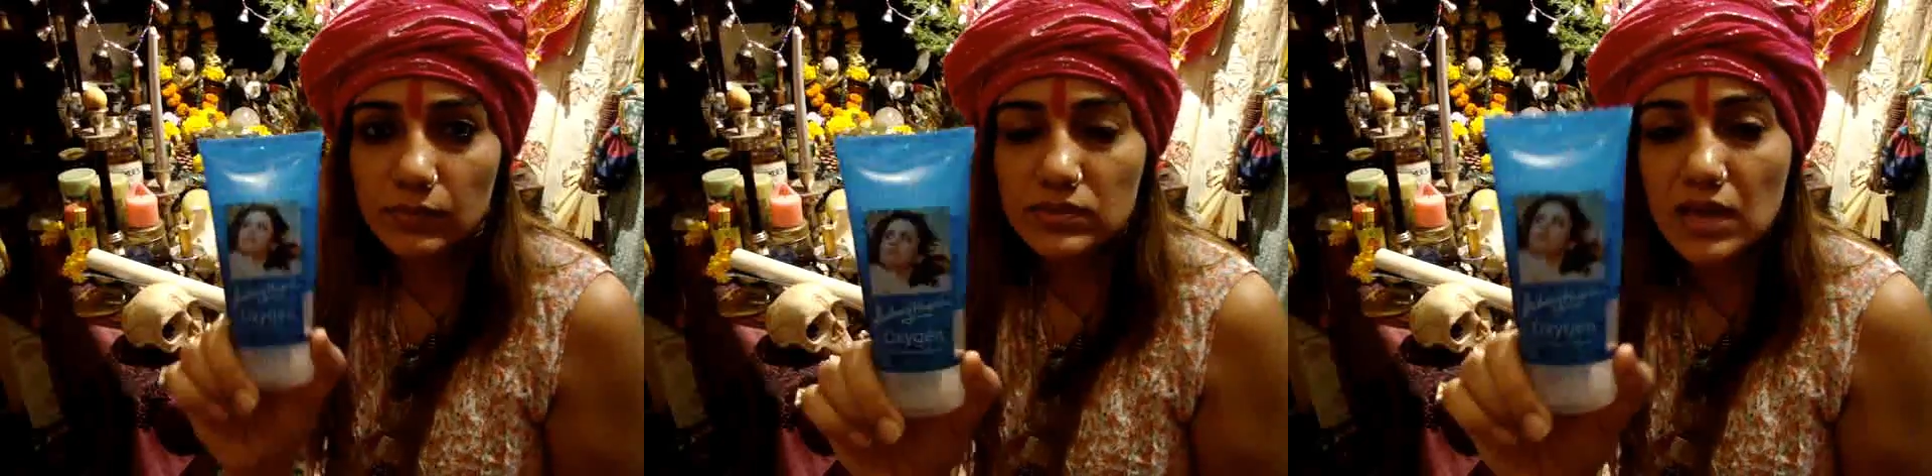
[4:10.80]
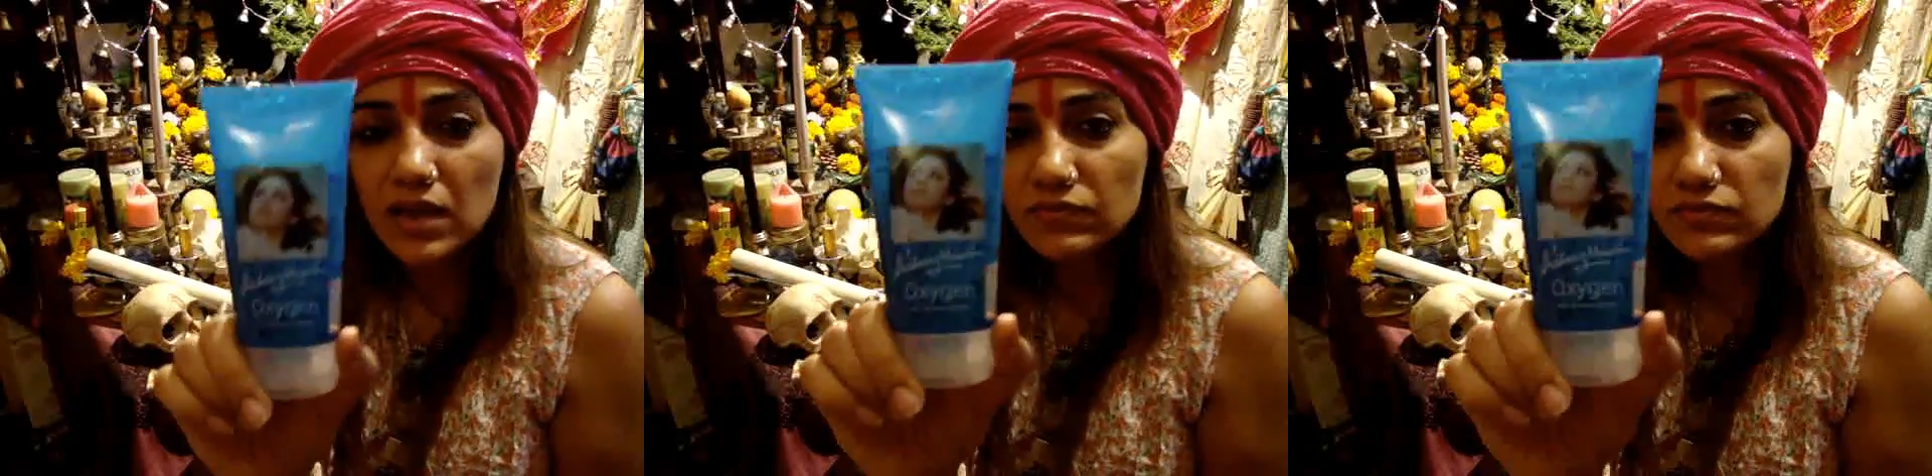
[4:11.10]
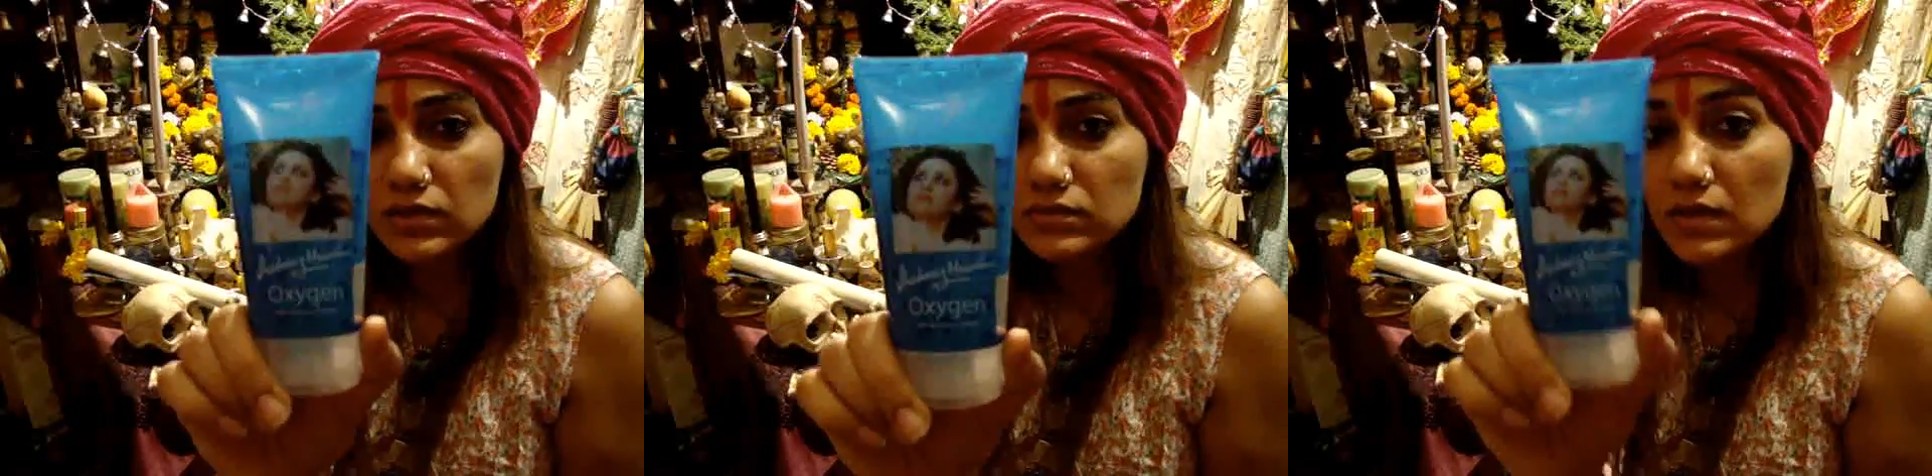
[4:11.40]
because I have
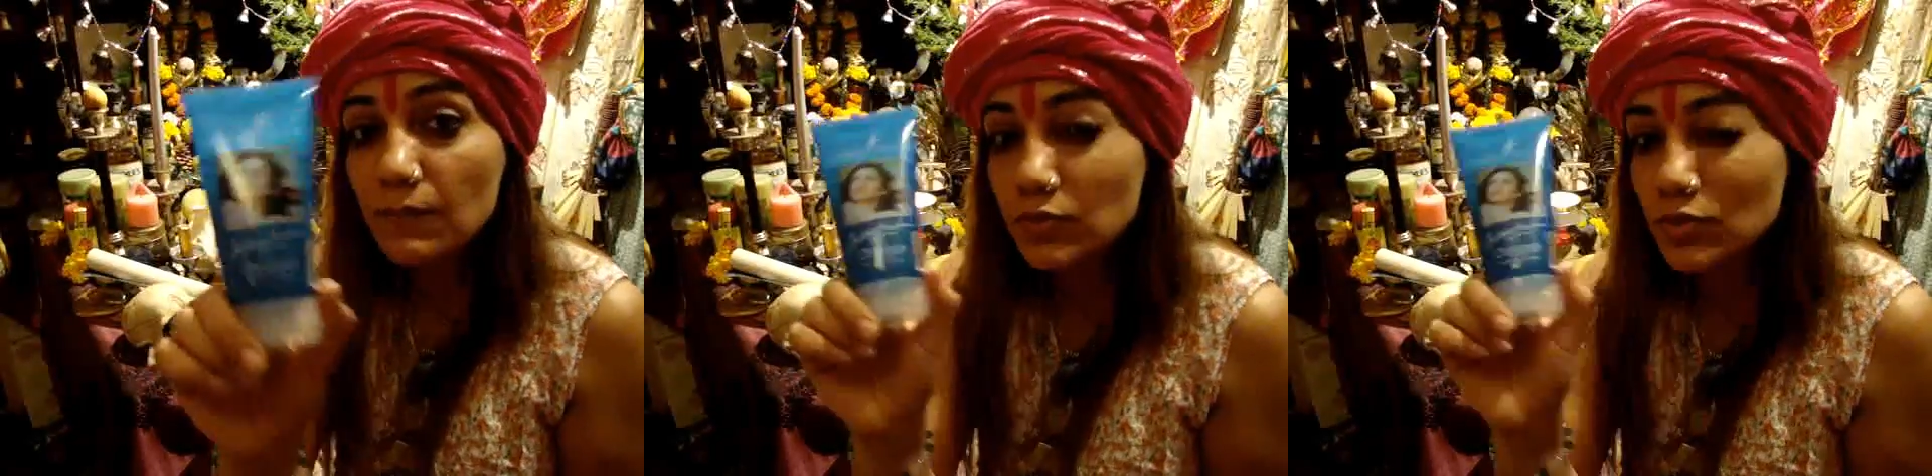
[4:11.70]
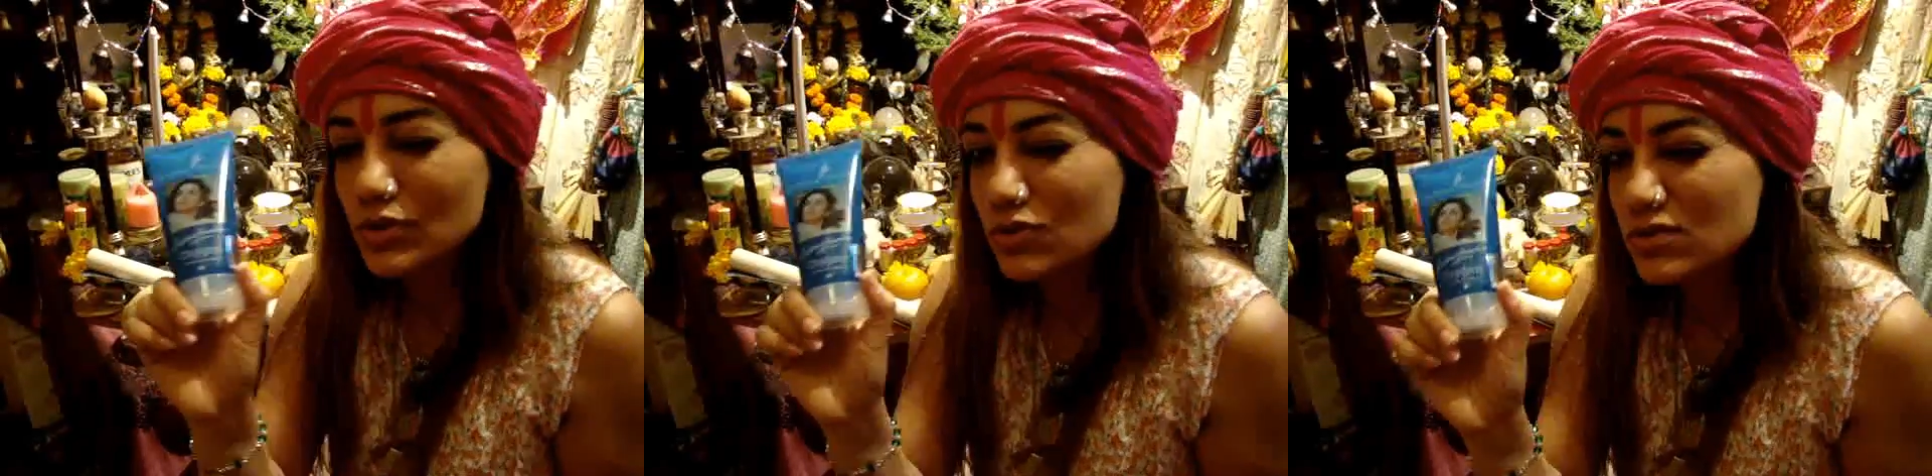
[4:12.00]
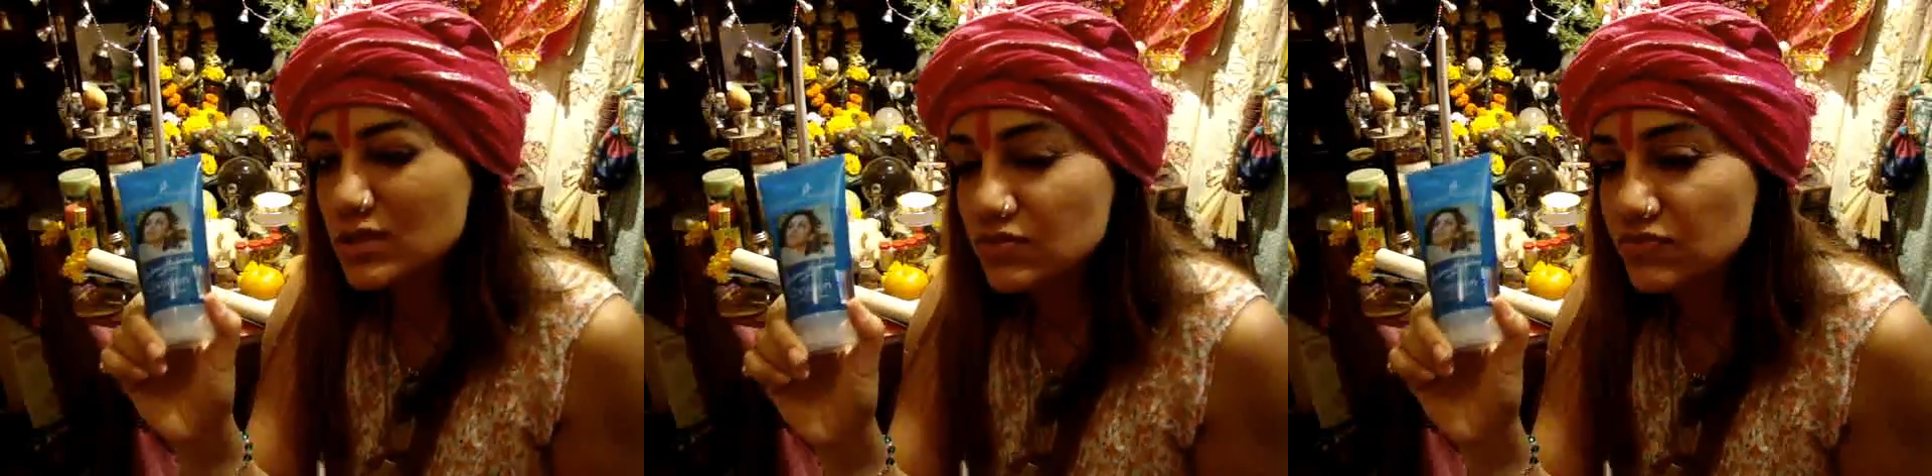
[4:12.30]
done some beauty
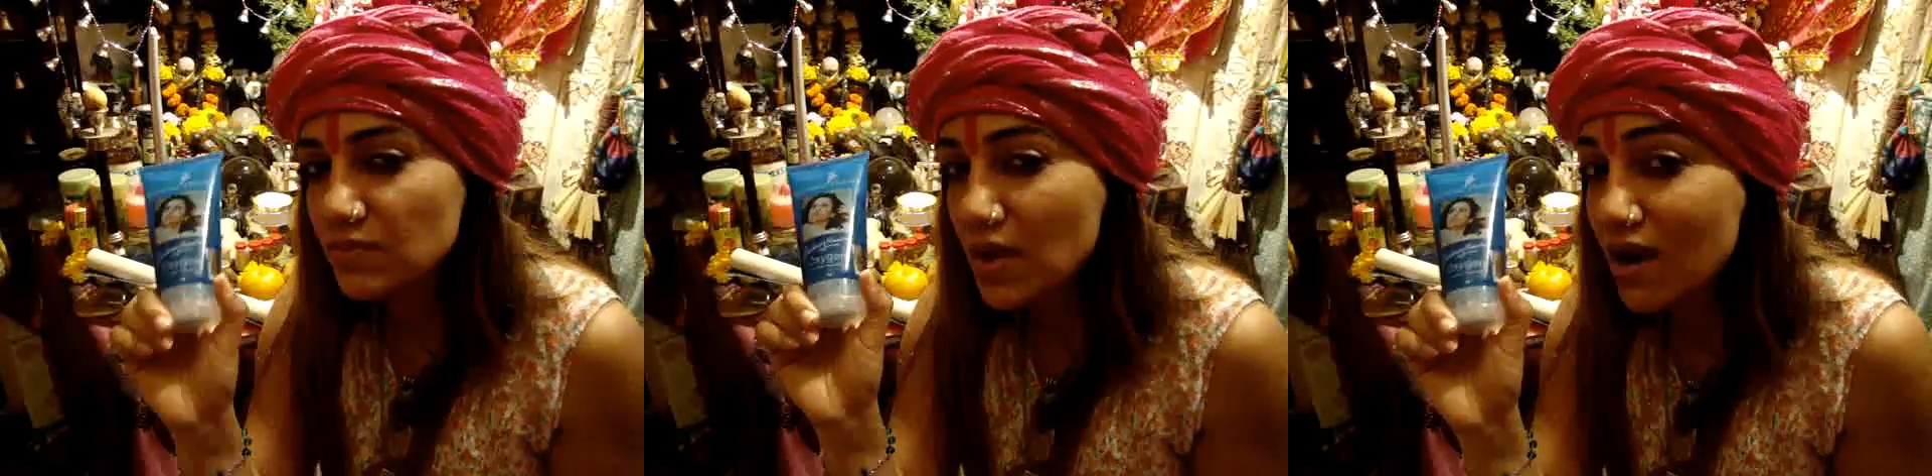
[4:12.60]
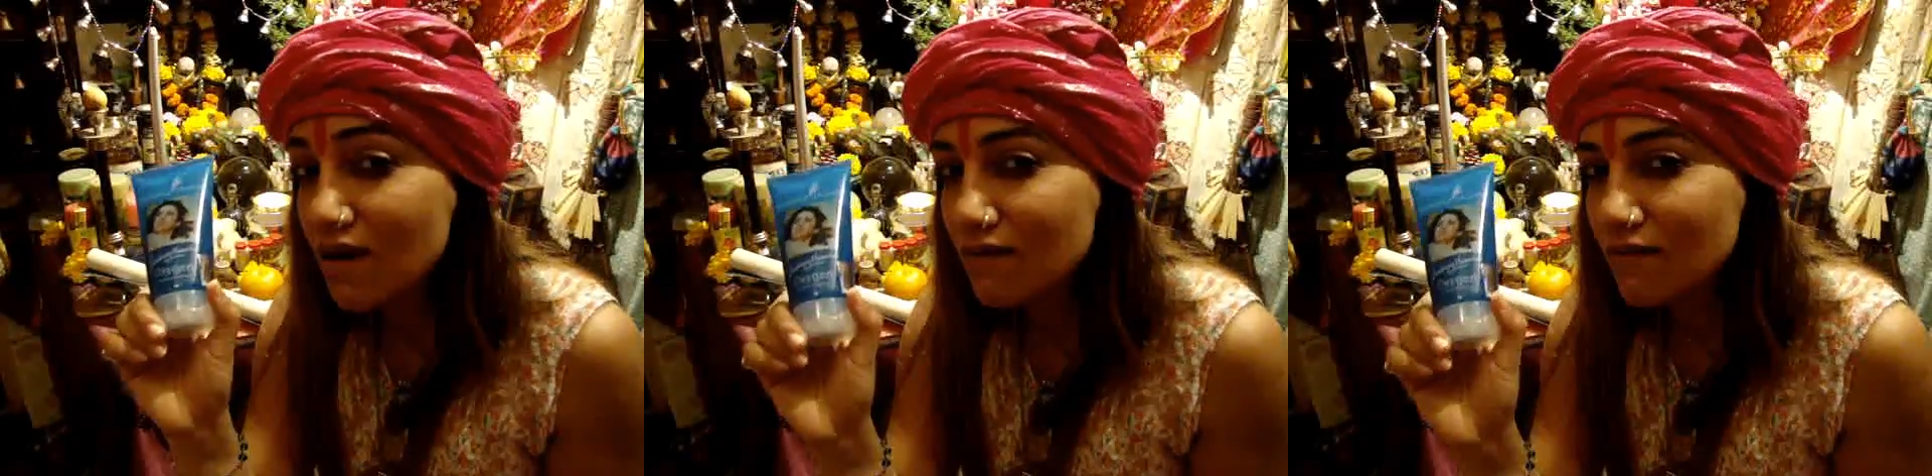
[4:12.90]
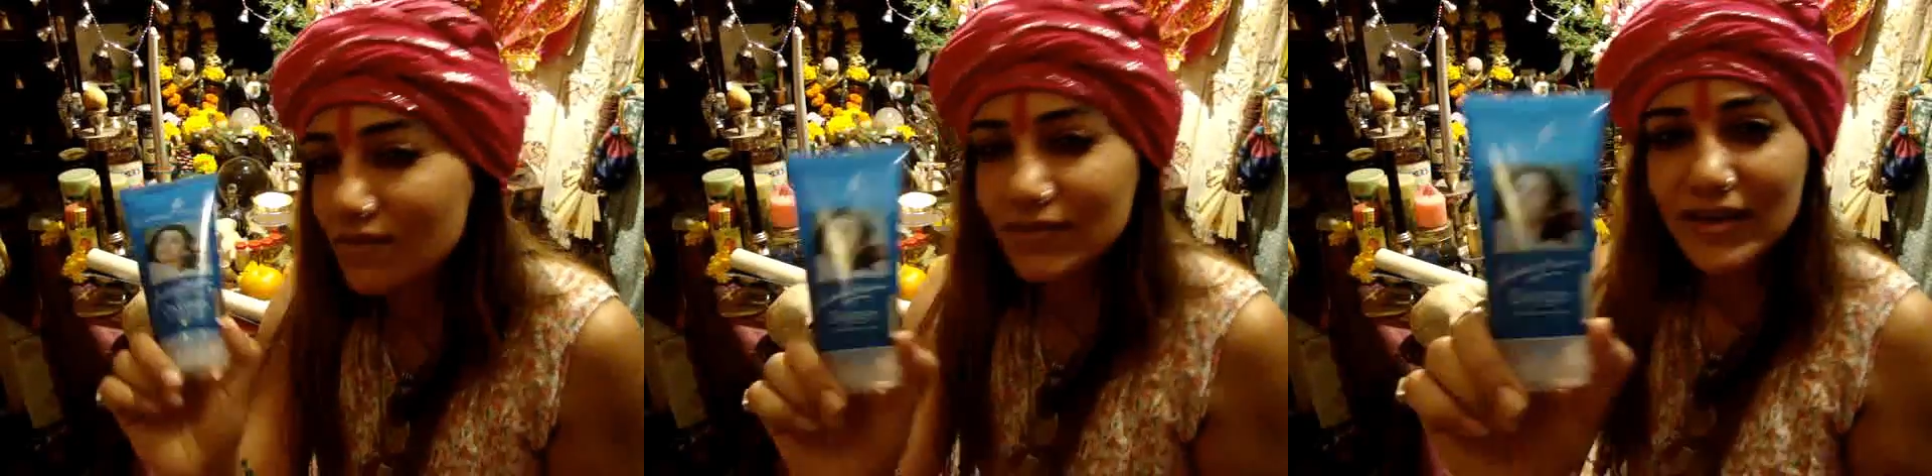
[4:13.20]
courses from her